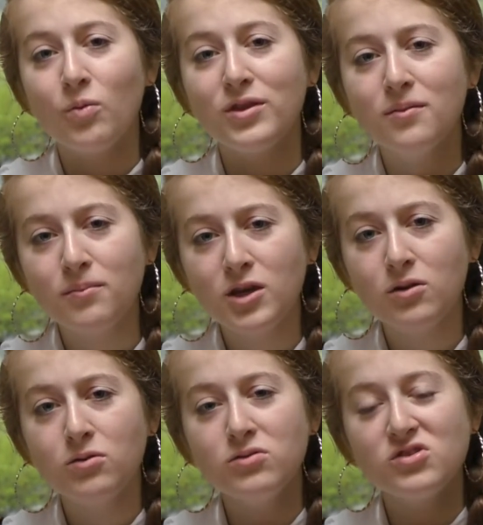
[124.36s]
When the
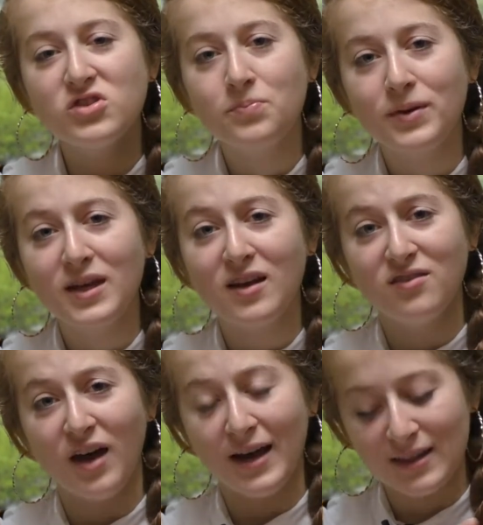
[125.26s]
muse
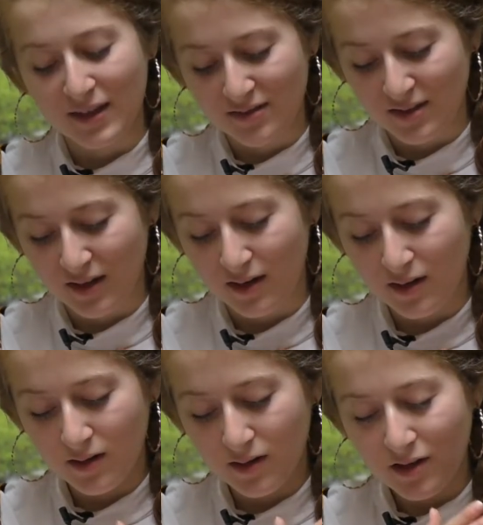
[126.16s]
speaks, I listen.
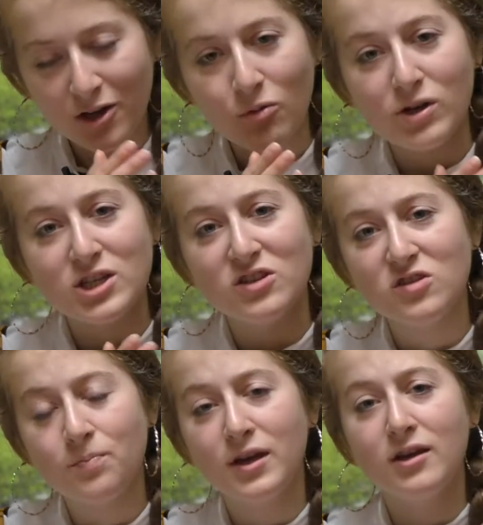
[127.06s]
When she
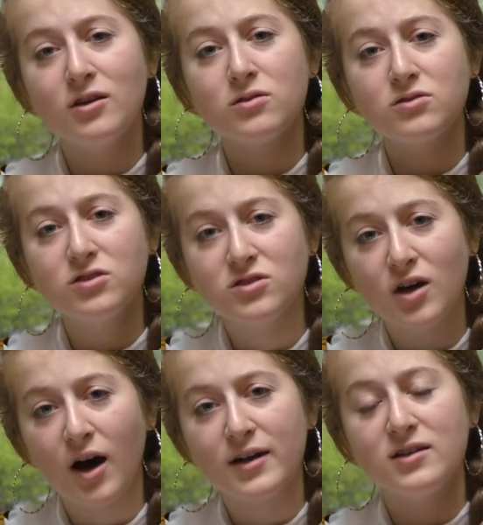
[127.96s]
spills
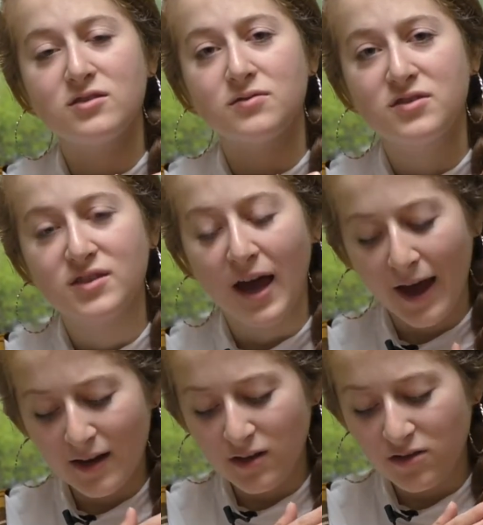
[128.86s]
sonnets of
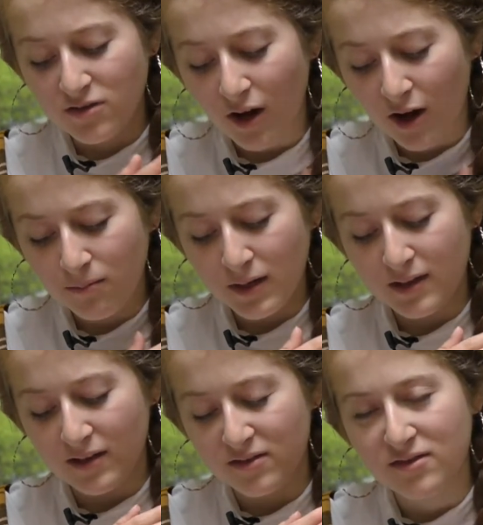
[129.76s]
sadness on
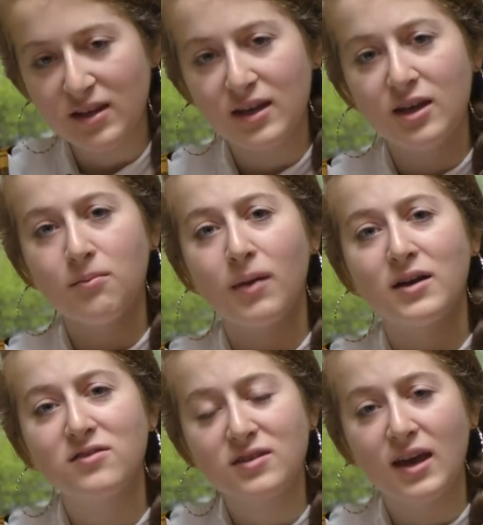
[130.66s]
me that sting
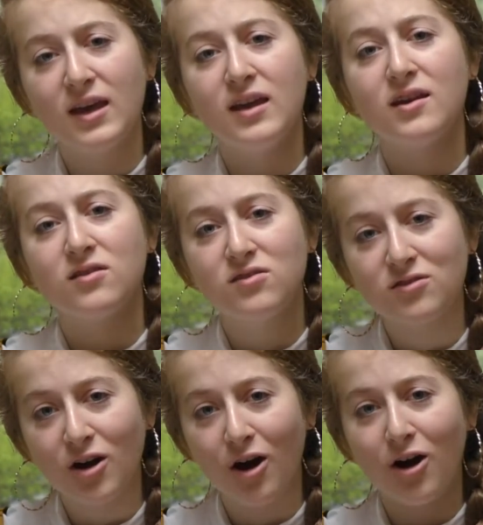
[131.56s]
my skin and
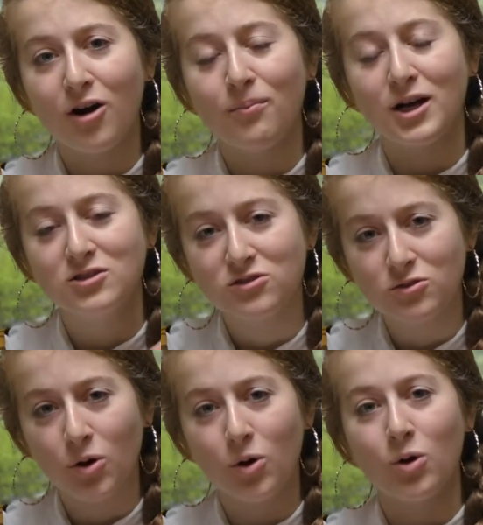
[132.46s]
scar my
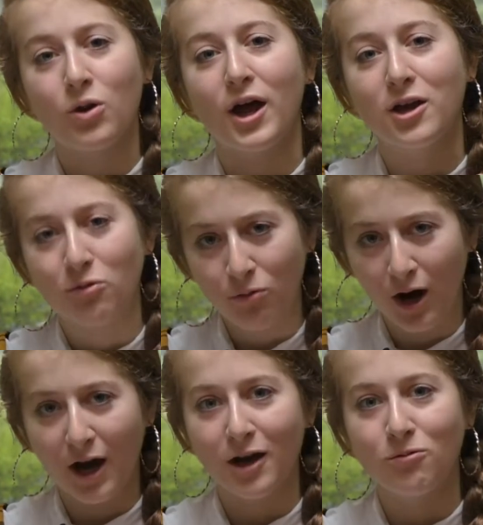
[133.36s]
soul, I
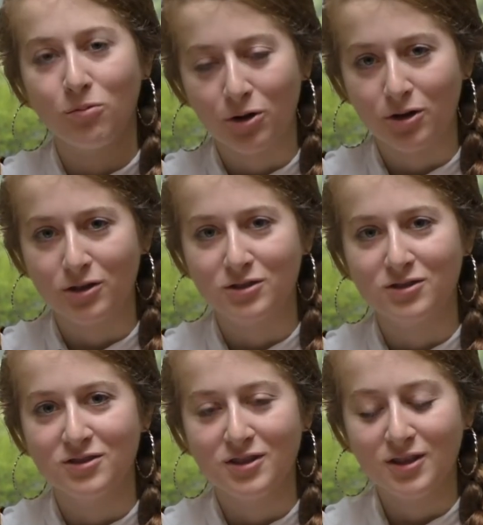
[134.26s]
cry
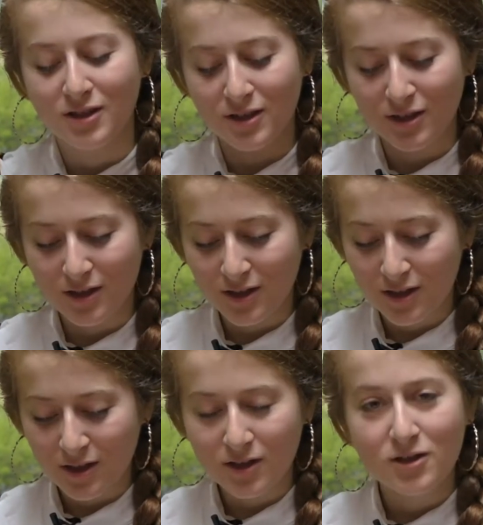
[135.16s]
words.
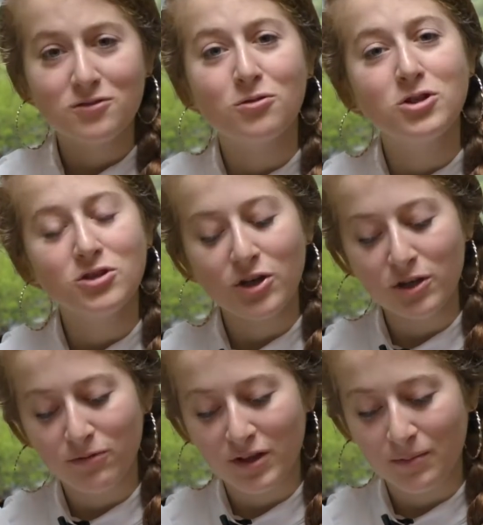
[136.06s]
So could you hear
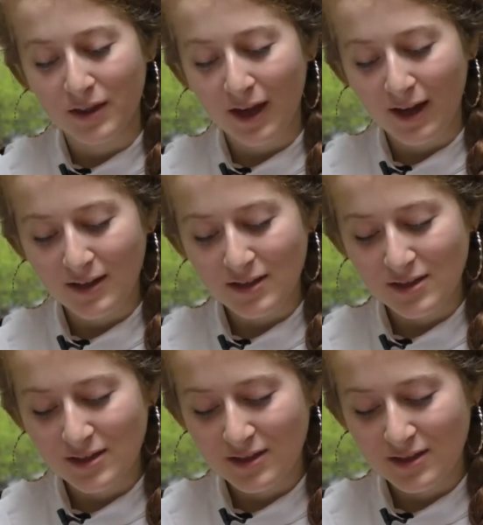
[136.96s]
the rhythm in that?